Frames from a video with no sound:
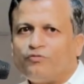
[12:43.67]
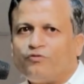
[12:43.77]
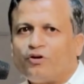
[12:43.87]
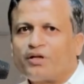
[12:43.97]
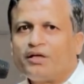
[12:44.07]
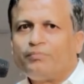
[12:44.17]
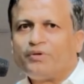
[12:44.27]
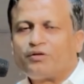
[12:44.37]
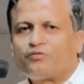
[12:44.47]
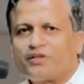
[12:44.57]
for a
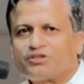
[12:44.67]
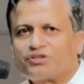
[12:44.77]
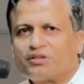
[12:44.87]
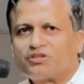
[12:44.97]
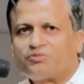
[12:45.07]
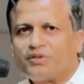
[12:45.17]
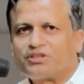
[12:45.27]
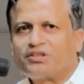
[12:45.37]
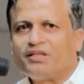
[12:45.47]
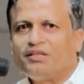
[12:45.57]
manufacturer,
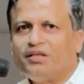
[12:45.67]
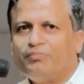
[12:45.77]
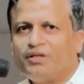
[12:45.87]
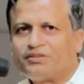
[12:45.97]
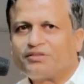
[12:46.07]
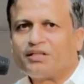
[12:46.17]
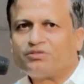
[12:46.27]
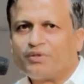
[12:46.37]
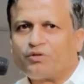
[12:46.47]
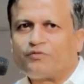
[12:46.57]
especially the
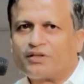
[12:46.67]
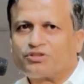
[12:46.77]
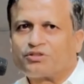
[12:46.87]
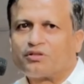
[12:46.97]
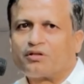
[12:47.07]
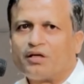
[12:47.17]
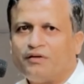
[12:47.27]
mid-size manufacturer,